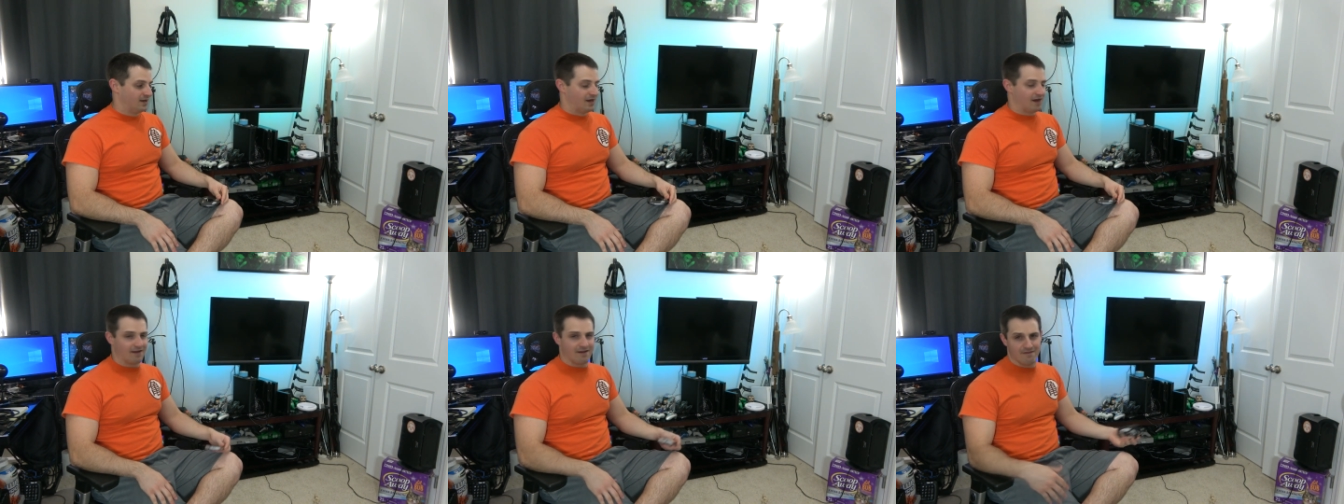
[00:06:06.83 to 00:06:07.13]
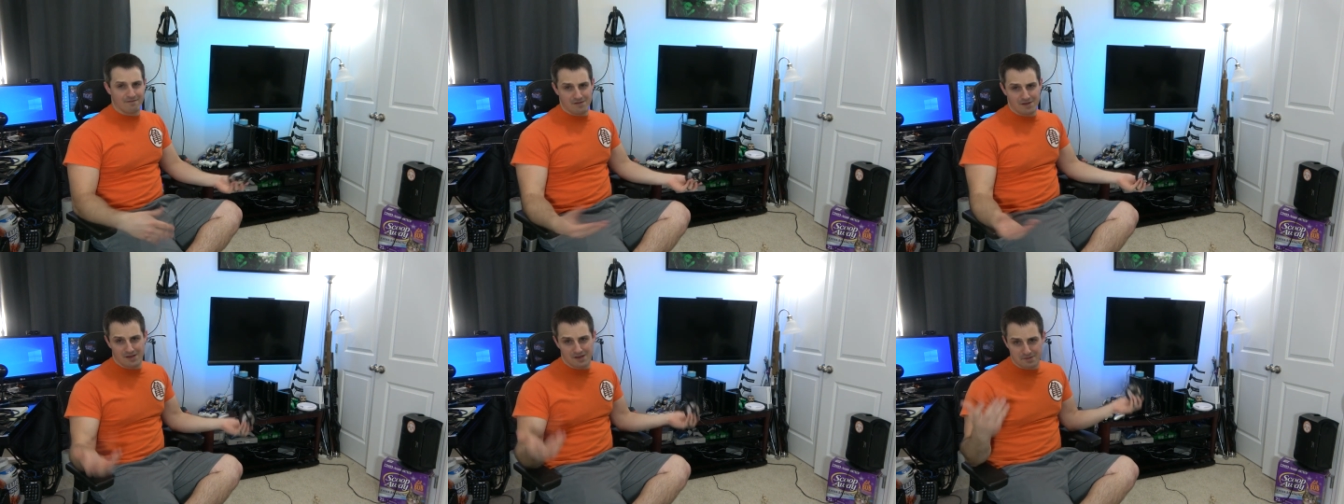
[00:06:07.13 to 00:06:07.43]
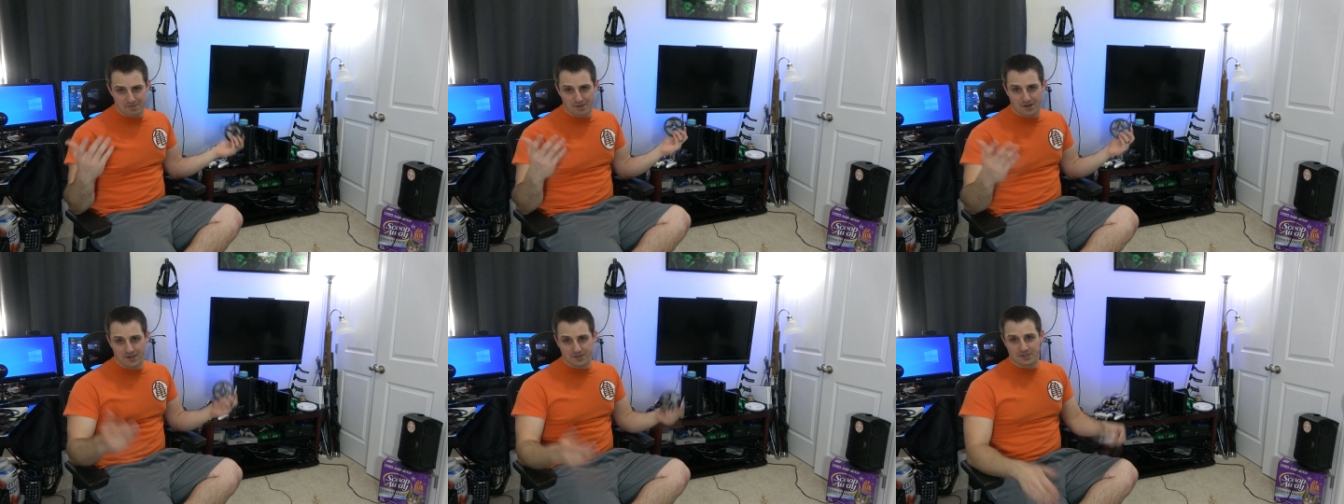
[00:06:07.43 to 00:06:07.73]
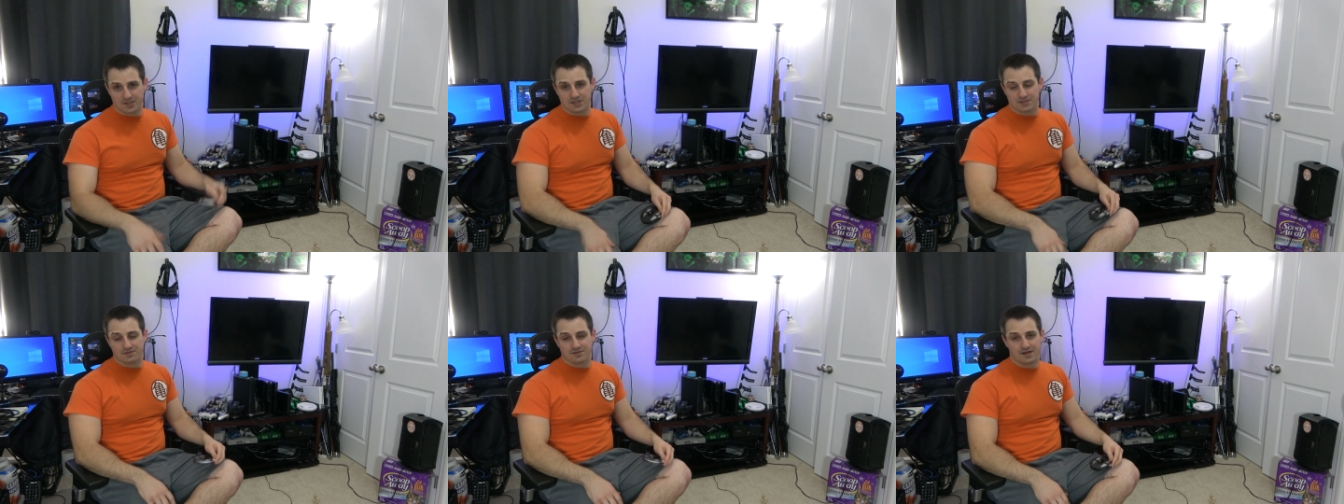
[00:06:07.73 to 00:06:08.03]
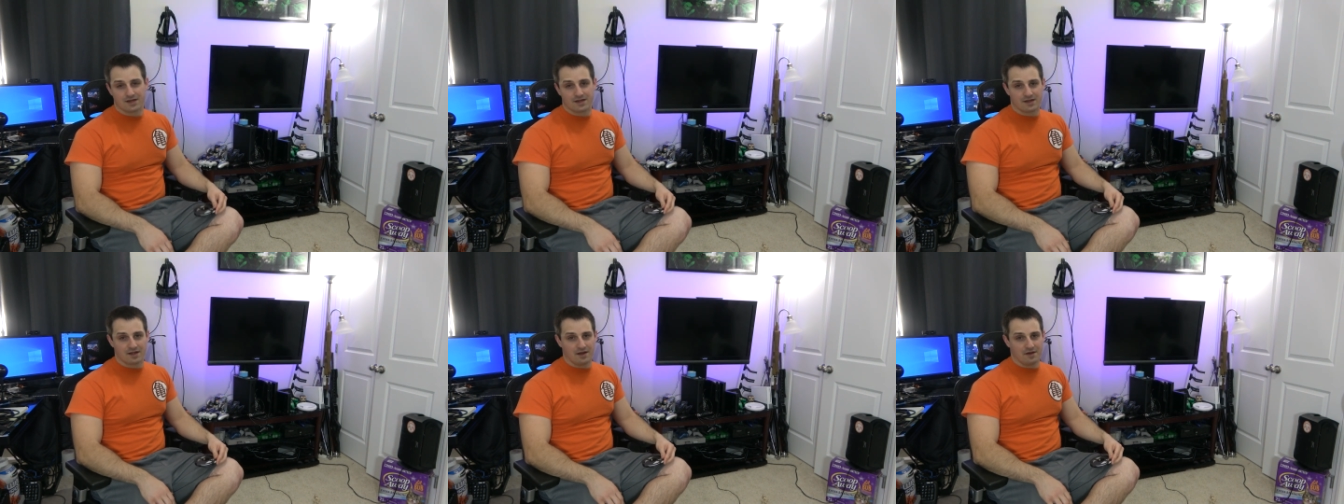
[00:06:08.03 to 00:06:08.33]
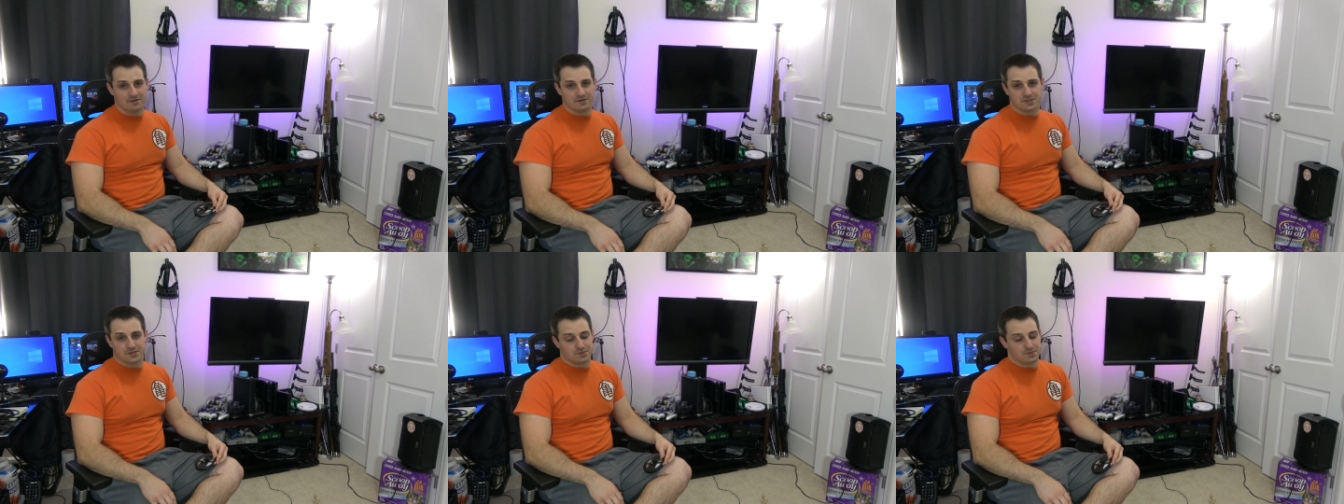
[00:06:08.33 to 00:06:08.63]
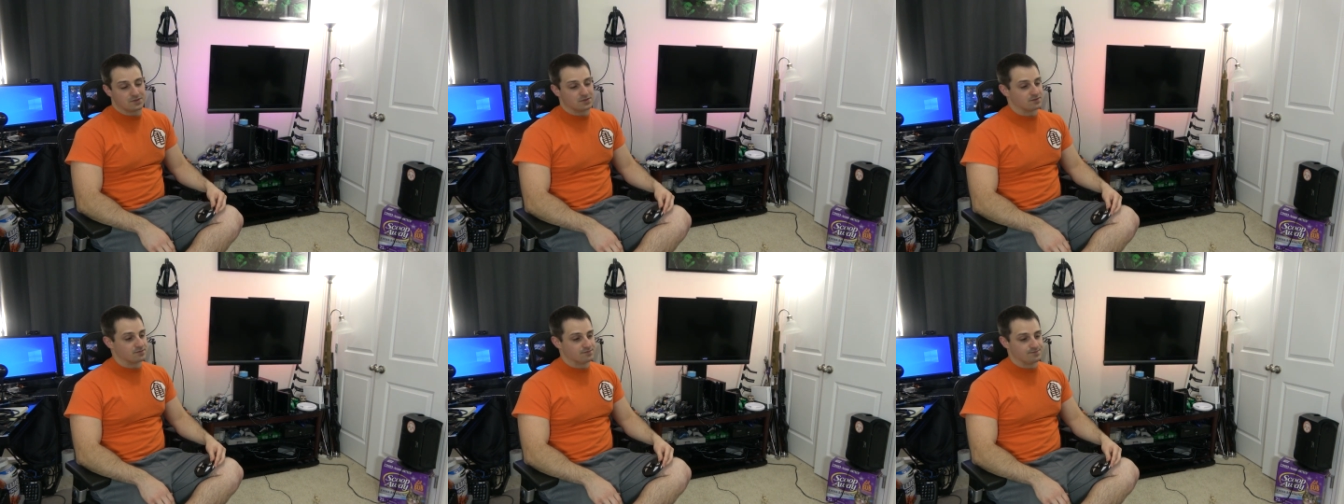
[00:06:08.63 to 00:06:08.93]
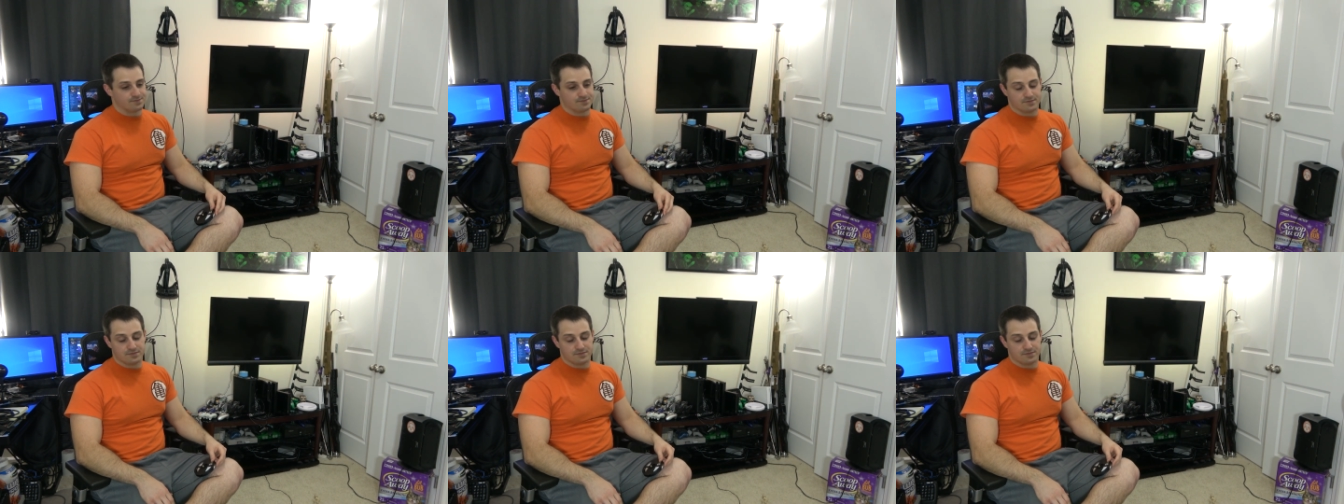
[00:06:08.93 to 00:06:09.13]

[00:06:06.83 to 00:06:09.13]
I apologize for that. I've just been